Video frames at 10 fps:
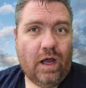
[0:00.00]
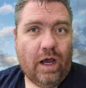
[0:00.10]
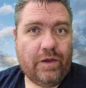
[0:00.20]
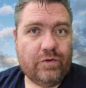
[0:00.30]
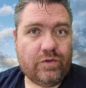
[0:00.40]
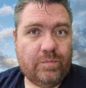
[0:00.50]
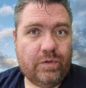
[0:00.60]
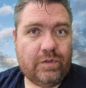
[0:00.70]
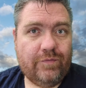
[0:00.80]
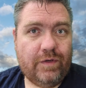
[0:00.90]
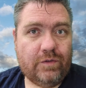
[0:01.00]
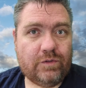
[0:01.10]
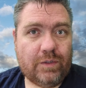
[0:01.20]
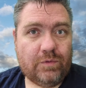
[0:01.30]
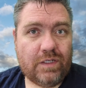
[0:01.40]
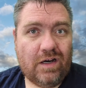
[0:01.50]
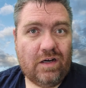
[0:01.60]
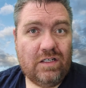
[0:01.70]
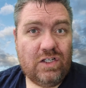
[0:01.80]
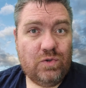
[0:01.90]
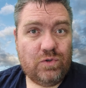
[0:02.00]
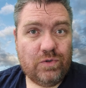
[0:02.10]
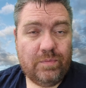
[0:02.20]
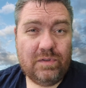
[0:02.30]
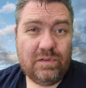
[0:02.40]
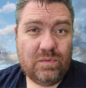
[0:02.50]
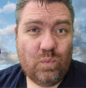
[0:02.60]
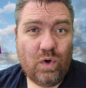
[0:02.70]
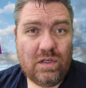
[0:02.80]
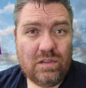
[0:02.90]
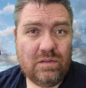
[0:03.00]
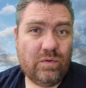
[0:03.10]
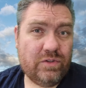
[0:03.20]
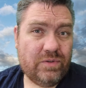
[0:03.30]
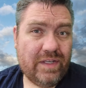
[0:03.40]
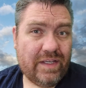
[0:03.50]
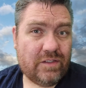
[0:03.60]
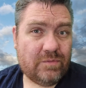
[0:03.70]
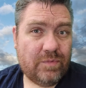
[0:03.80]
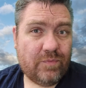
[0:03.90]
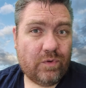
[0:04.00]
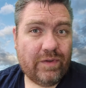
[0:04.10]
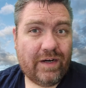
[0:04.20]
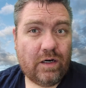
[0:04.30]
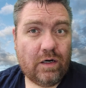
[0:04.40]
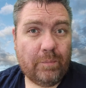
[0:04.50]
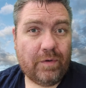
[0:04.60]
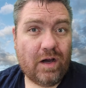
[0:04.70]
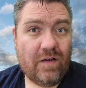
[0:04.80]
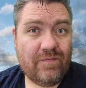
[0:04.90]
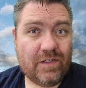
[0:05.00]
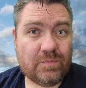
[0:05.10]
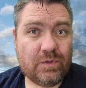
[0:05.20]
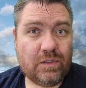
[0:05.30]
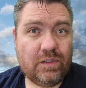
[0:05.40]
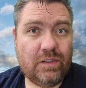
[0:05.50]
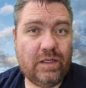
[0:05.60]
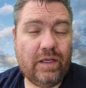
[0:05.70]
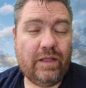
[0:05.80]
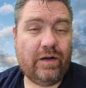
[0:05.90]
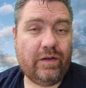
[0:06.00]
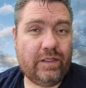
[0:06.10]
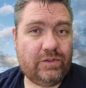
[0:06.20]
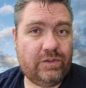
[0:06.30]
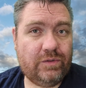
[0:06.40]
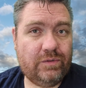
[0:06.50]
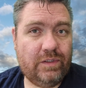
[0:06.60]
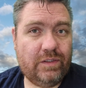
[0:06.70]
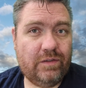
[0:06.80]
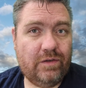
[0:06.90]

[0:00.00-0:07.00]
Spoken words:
I usually put the videos out on YouTube 1 or 2 days before they are up on Facebook, and that'll get you into the